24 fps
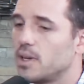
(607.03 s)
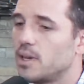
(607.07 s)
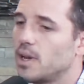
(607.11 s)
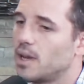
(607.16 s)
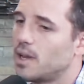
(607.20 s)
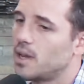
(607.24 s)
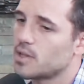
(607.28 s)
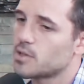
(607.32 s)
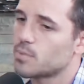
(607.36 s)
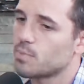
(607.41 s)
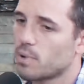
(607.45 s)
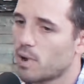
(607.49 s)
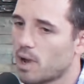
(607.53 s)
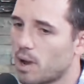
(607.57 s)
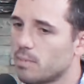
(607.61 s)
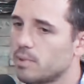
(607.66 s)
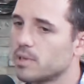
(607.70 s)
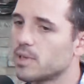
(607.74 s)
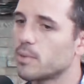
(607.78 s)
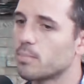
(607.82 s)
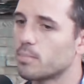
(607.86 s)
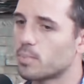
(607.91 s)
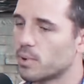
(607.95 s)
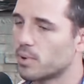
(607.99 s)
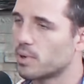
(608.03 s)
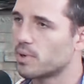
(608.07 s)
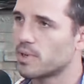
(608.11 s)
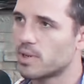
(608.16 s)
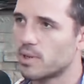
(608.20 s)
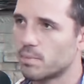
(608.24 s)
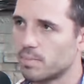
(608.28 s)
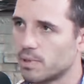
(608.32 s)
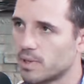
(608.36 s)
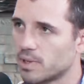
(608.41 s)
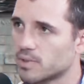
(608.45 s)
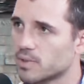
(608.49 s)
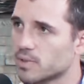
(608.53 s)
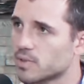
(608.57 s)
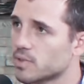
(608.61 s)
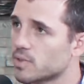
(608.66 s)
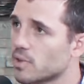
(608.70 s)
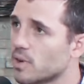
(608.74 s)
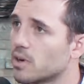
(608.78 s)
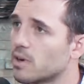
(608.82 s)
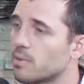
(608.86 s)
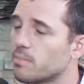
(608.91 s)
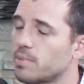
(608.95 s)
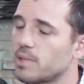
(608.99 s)
And it's probably a pretty good place to
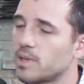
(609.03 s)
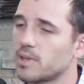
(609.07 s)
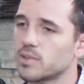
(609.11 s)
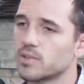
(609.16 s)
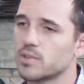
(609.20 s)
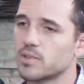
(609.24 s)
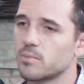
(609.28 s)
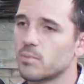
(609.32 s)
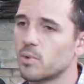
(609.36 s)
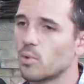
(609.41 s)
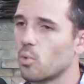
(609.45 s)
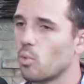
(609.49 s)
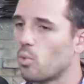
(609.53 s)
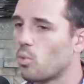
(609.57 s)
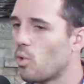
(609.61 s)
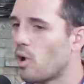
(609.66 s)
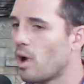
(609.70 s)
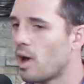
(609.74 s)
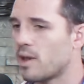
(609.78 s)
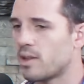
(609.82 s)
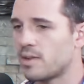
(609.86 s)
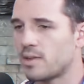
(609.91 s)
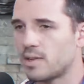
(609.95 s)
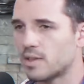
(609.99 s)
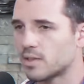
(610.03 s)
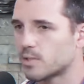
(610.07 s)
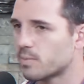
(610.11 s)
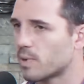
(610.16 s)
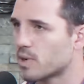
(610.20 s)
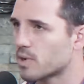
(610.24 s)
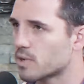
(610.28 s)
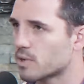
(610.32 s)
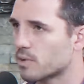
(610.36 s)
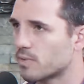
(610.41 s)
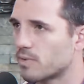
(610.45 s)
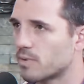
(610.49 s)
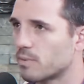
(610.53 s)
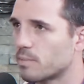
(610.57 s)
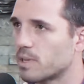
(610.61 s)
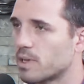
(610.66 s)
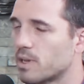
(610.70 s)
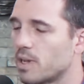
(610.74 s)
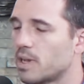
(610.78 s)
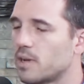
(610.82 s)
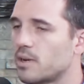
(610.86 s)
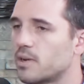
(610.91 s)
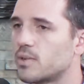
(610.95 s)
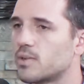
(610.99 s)
start because number one, especially for
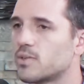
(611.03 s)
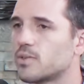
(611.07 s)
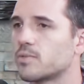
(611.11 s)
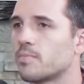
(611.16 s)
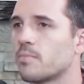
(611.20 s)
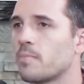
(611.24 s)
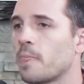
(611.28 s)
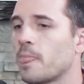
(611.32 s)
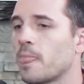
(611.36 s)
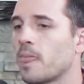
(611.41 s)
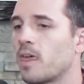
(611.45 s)
beginners,